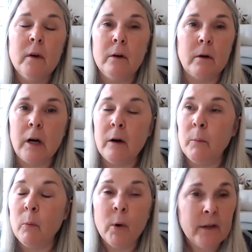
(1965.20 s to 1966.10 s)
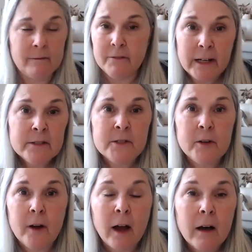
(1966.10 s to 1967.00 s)
What advice do you
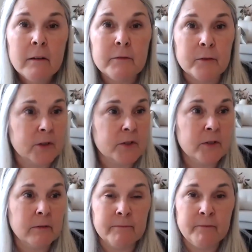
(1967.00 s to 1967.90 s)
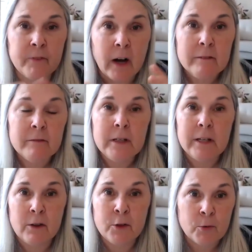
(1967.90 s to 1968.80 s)
have for surviving
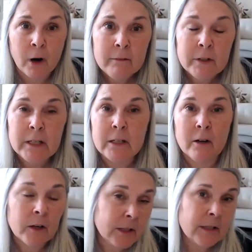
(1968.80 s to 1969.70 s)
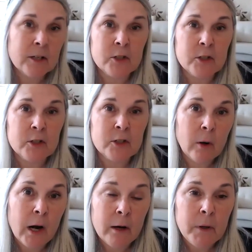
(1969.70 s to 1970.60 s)
and thriving in an architecture
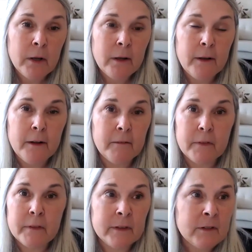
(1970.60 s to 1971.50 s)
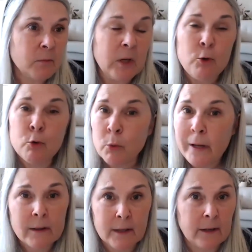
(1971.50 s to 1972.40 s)
program? These would be
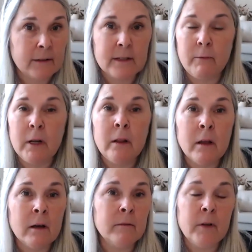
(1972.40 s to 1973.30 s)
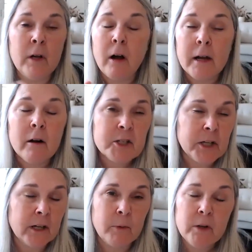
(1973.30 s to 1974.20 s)
great things. I would love, in our
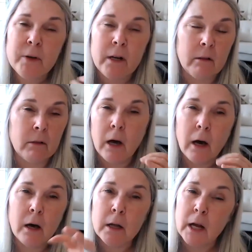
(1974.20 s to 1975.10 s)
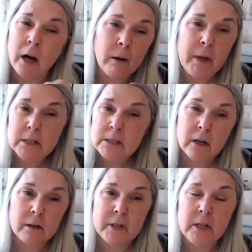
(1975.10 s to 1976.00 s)
channel, we don't get a lot of comments in
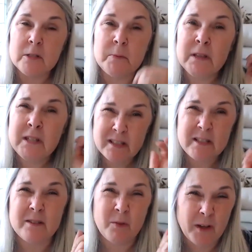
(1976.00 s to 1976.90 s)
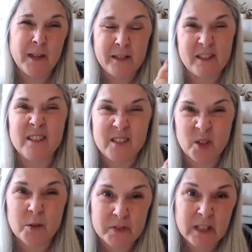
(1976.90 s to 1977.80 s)
our videos, but this is one that
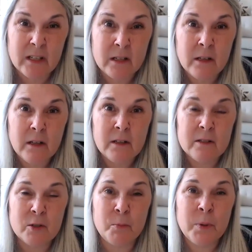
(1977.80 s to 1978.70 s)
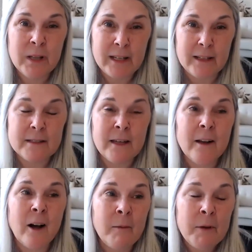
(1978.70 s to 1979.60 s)
deserves it. So please
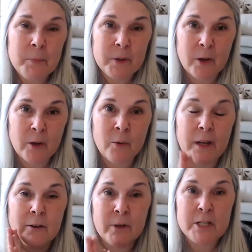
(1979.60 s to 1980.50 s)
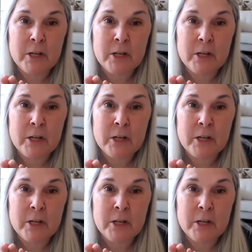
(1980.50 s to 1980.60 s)
comment below and reach